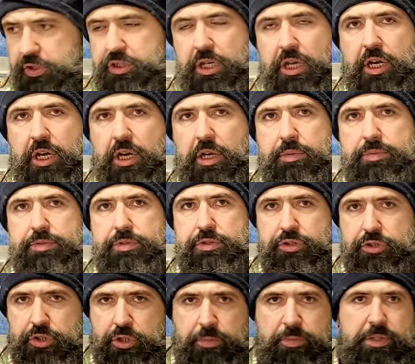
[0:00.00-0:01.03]
job,
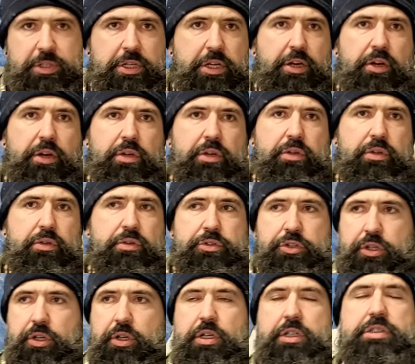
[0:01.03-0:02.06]
your material,
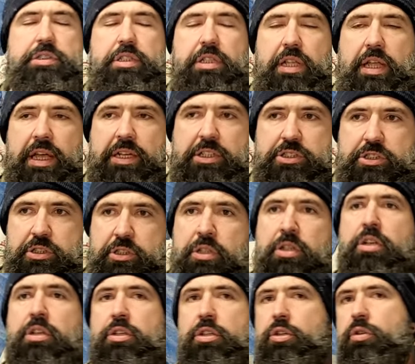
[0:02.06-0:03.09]
your installation,
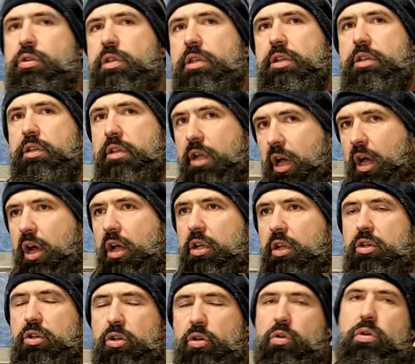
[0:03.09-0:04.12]
you cannot
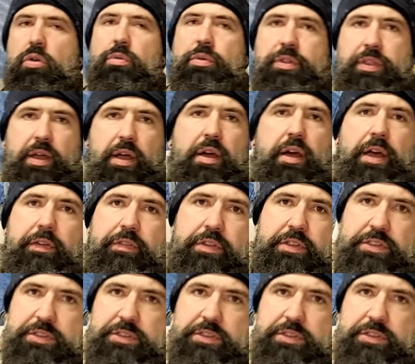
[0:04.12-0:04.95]
do it without having a